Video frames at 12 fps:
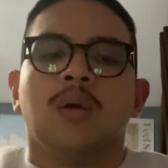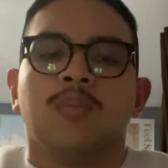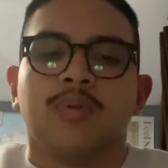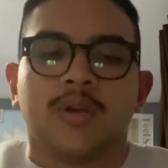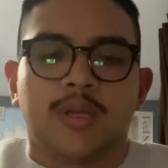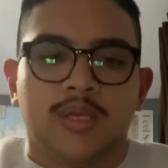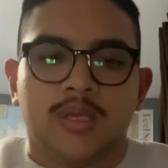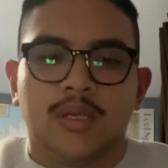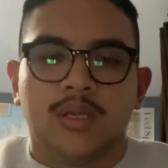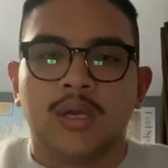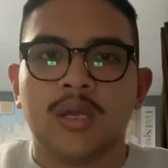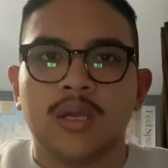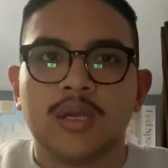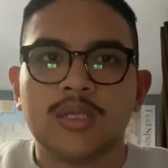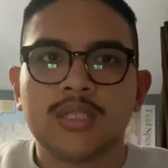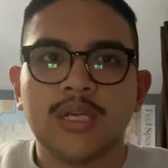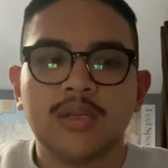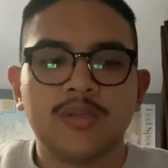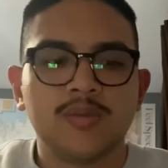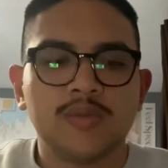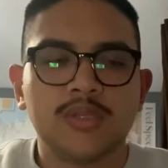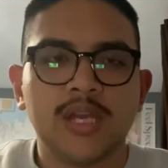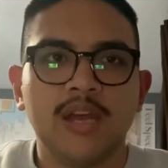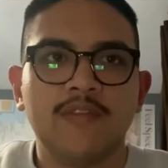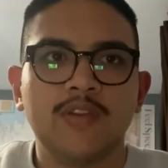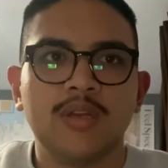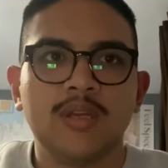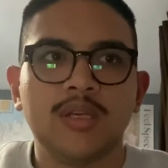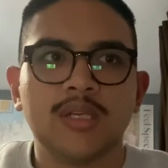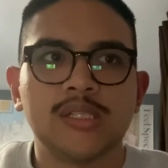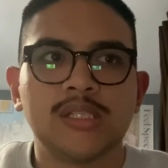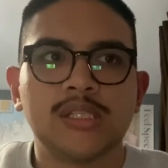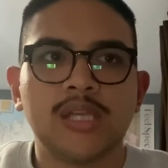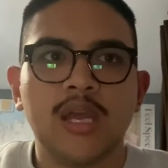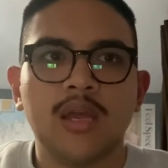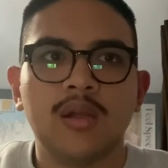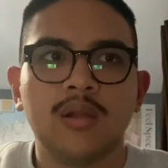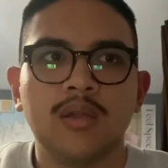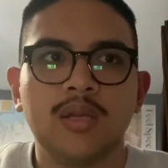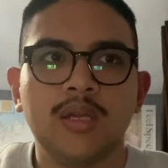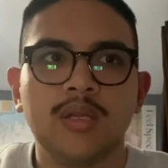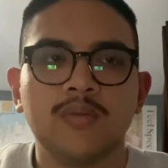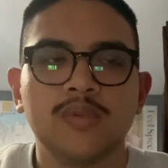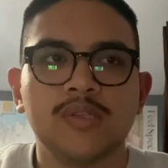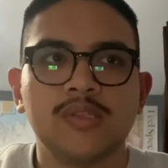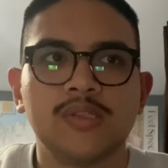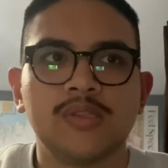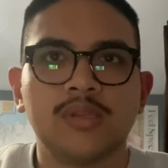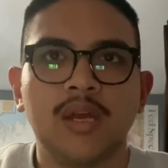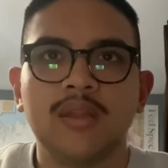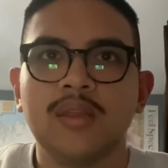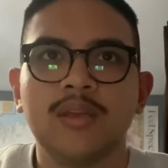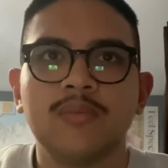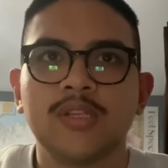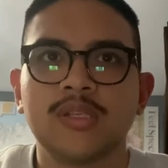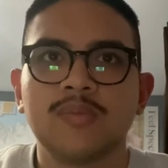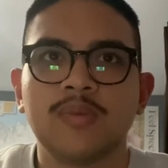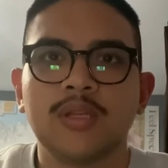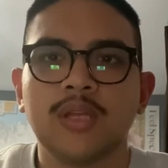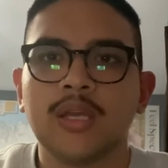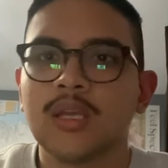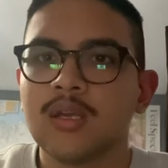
Brooklyn, Taylor's was having a sale and it was, I think it must have been like,